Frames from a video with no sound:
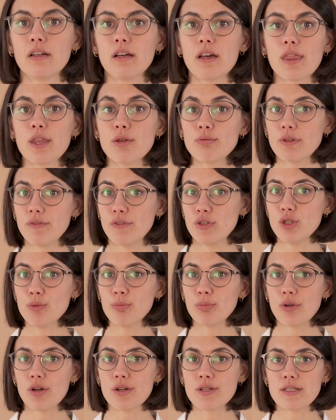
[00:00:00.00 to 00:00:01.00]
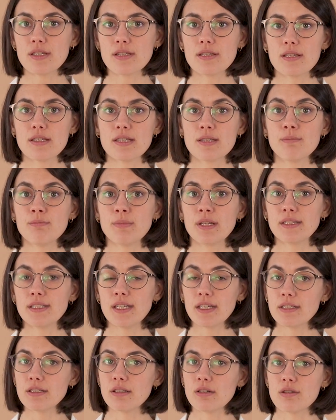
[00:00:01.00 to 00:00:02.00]
The review process is
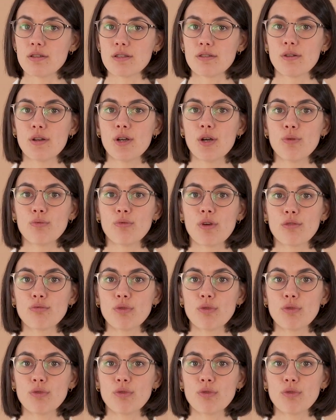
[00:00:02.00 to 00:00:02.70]
meticulous, with